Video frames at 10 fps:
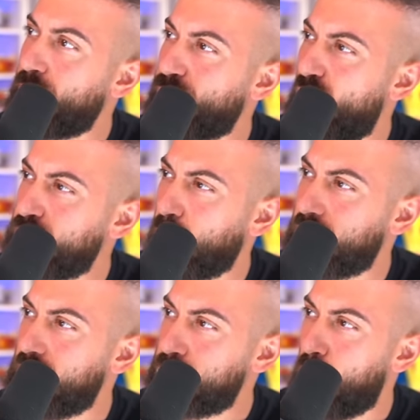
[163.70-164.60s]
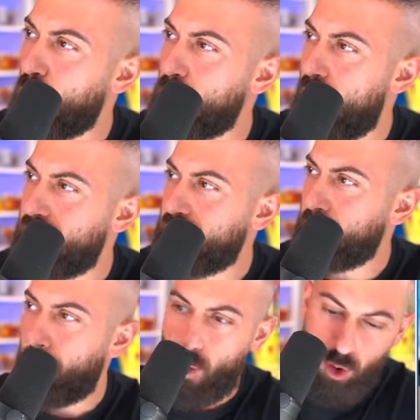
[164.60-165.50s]
reflects where it says Pokemon and
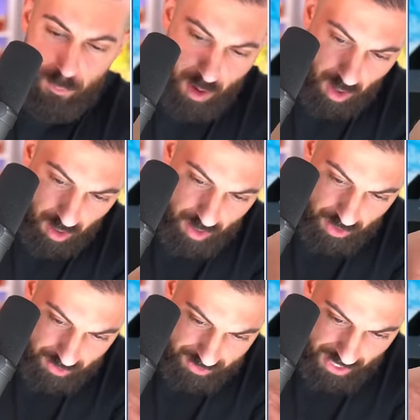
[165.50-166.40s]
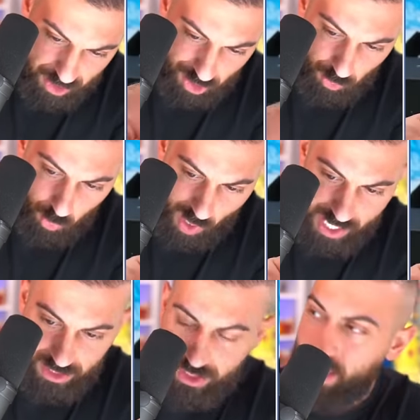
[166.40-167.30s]
the Pokeball. That's
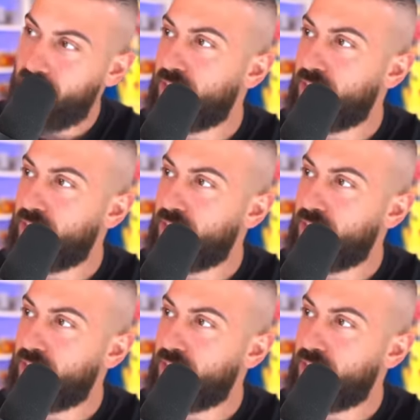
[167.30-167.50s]
crazy.